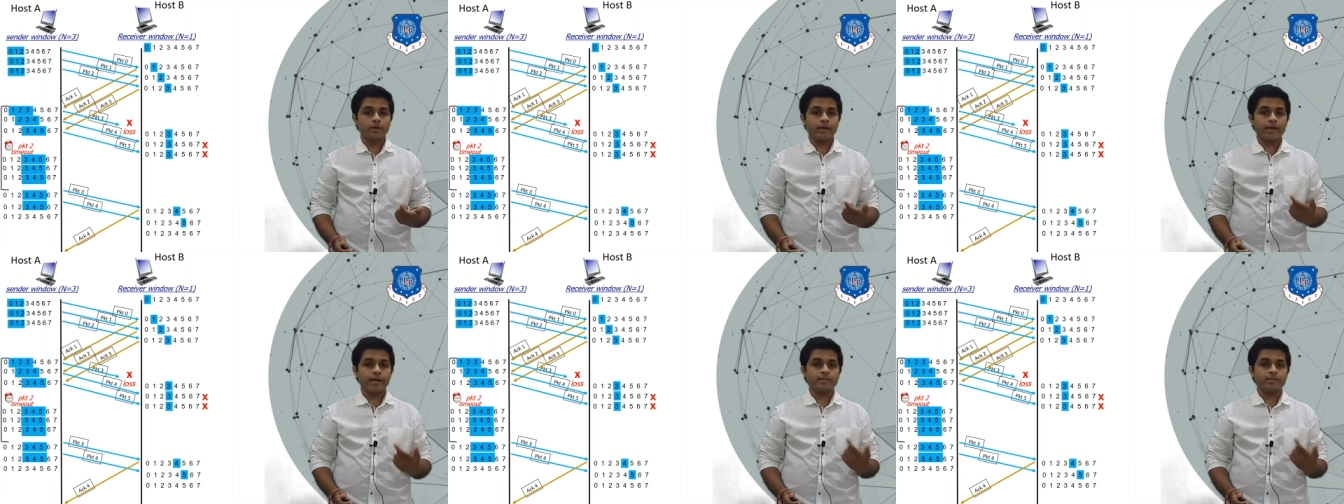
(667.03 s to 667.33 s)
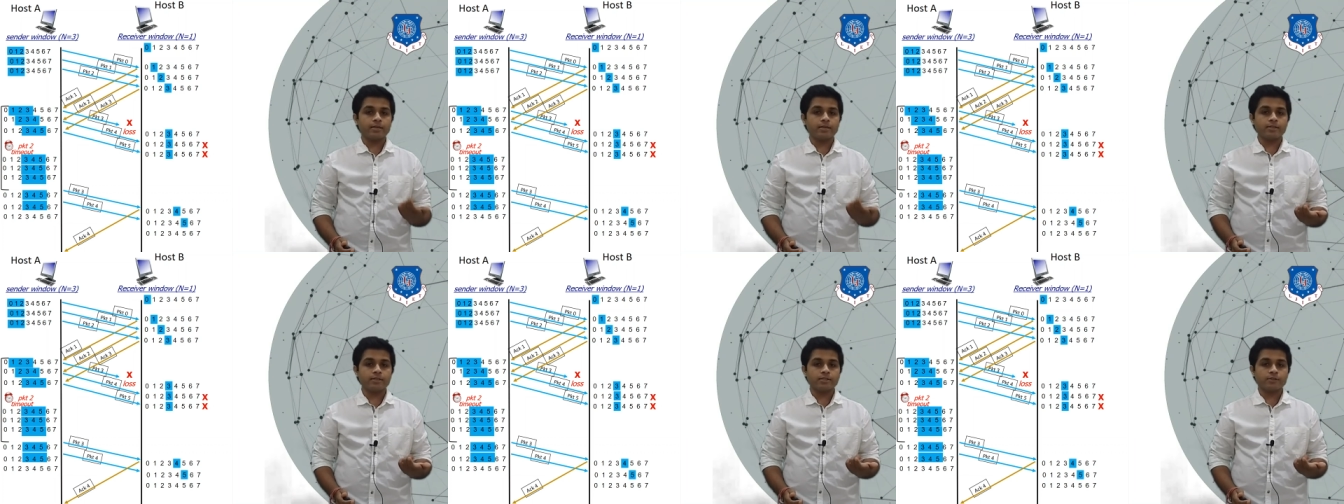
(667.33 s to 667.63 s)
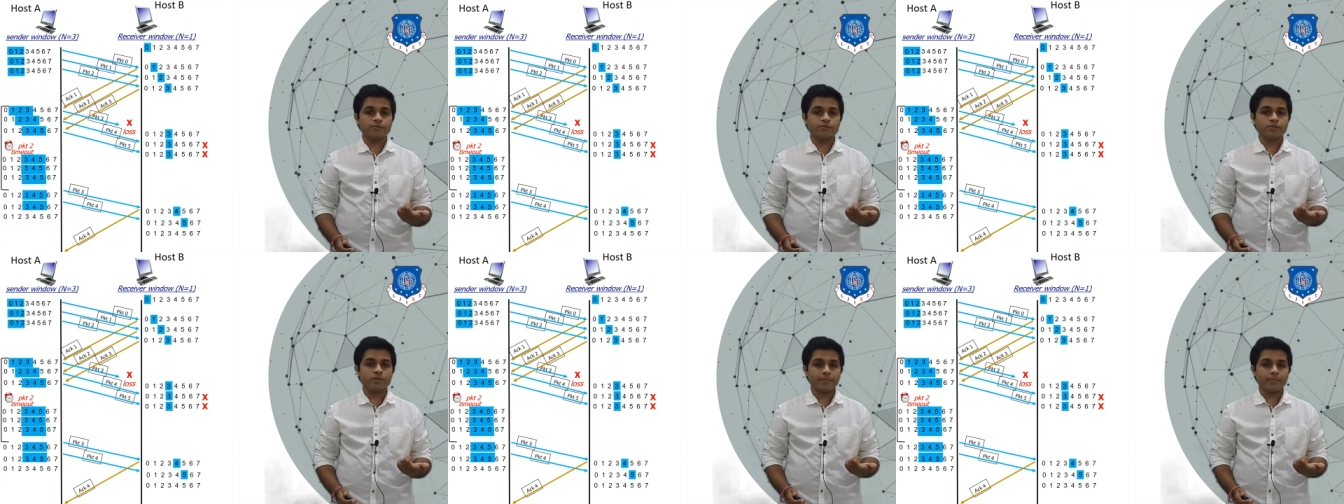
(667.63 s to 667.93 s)
As it
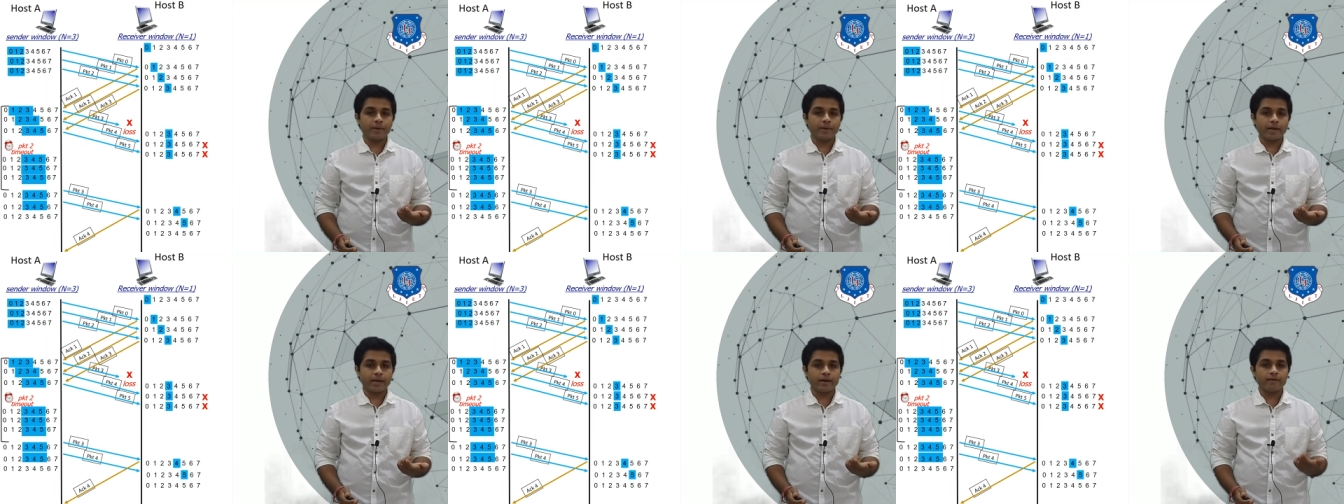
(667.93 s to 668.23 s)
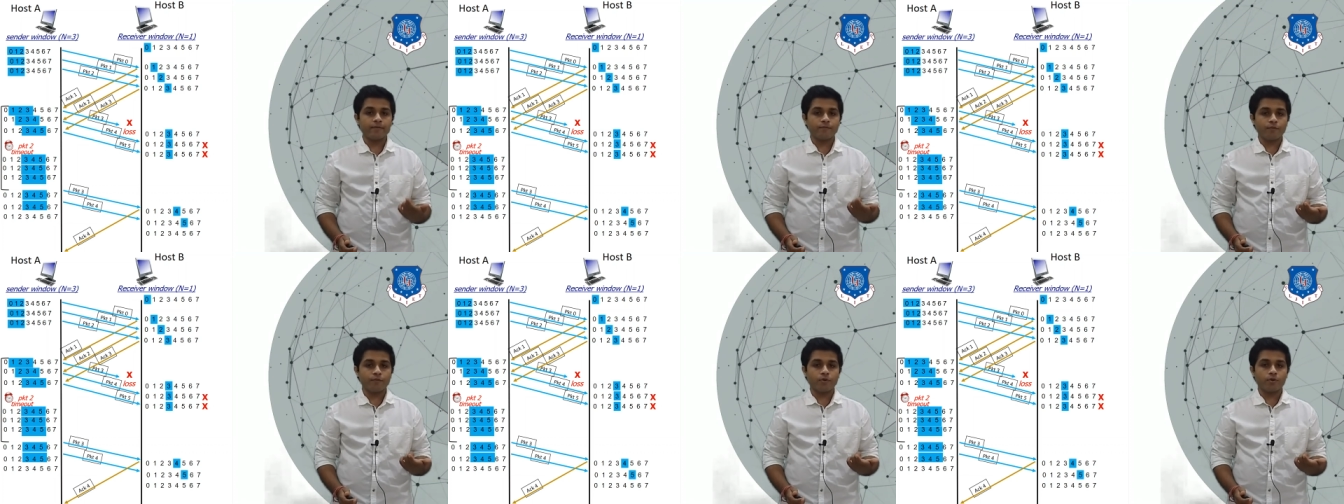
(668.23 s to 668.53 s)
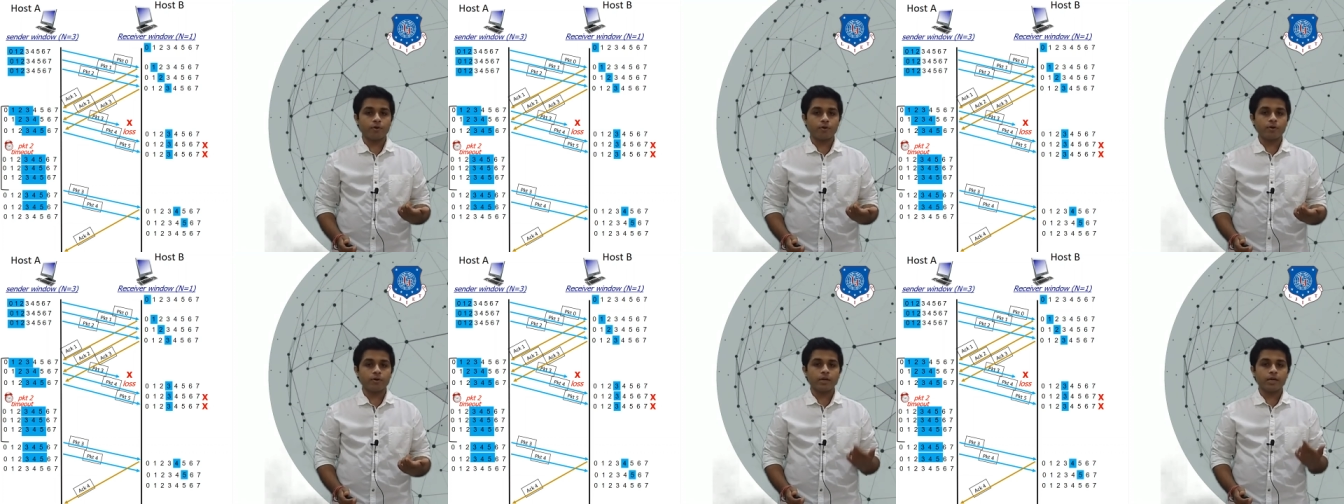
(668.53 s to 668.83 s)
receives the packet
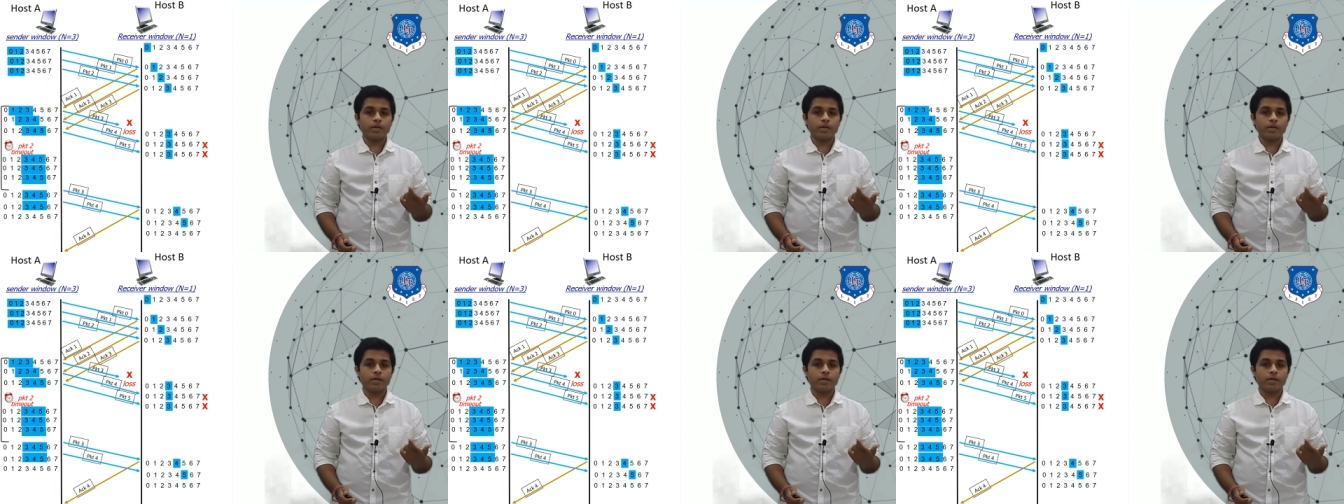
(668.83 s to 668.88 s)
4,